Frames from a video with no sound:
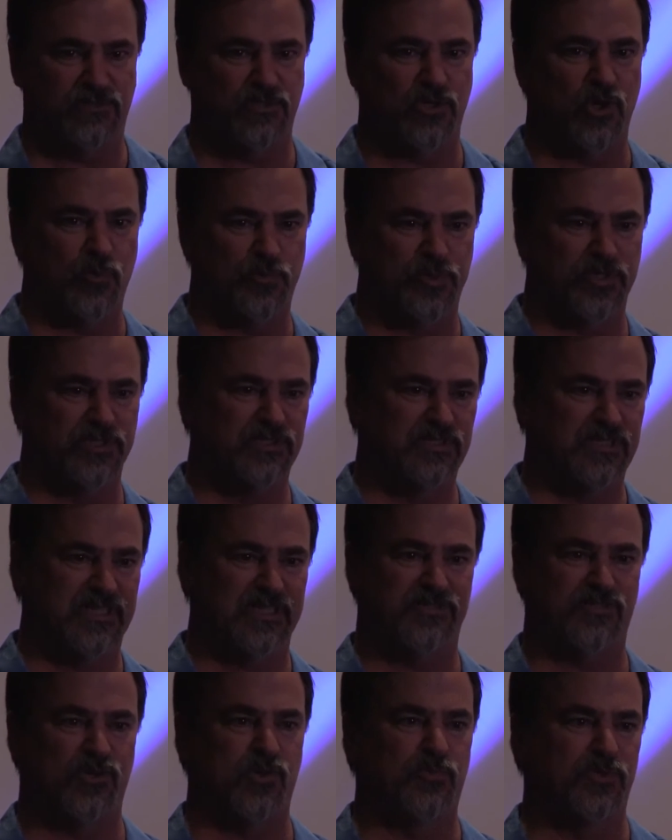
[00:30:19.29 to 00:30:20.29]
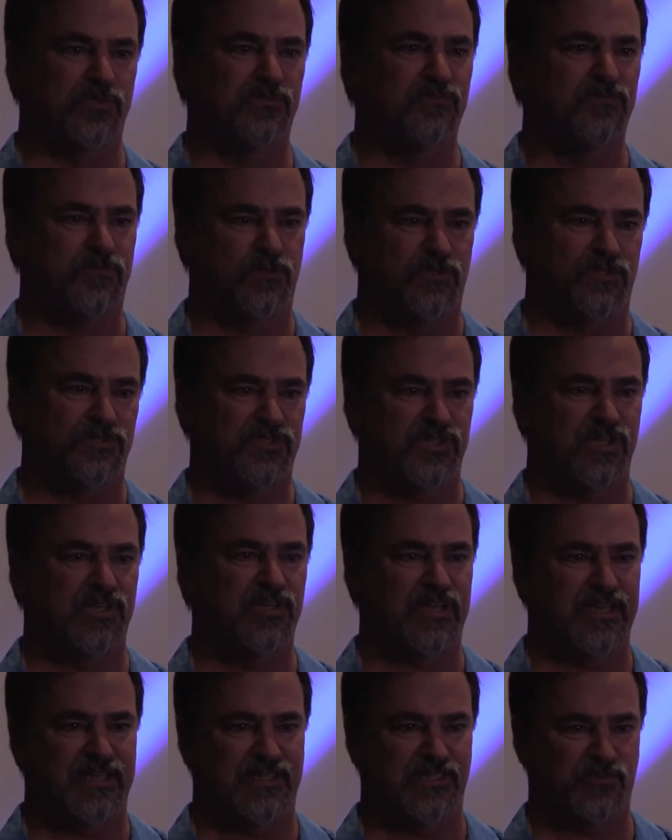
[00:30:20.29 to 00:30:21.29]
as open full
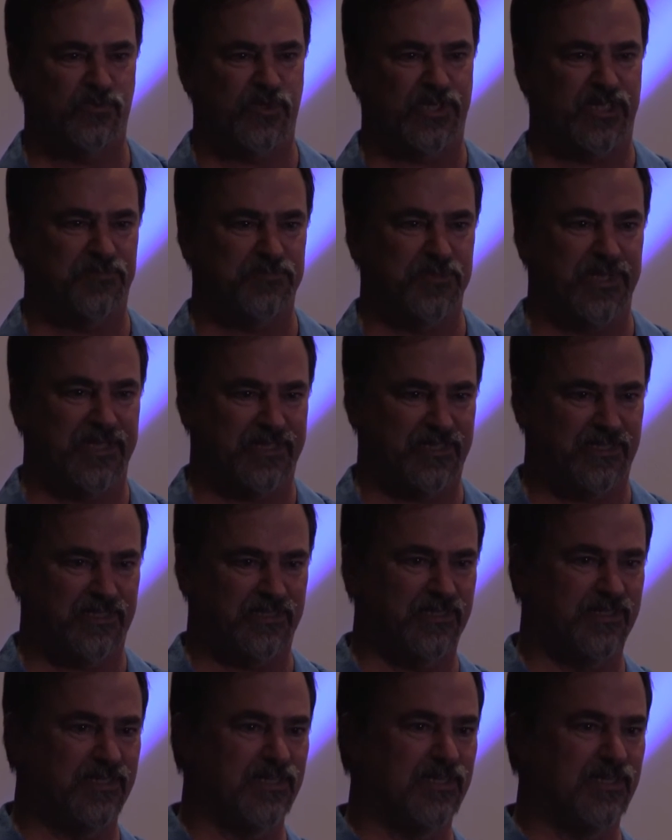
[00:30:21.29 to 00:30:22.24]
sunlight as we could make it.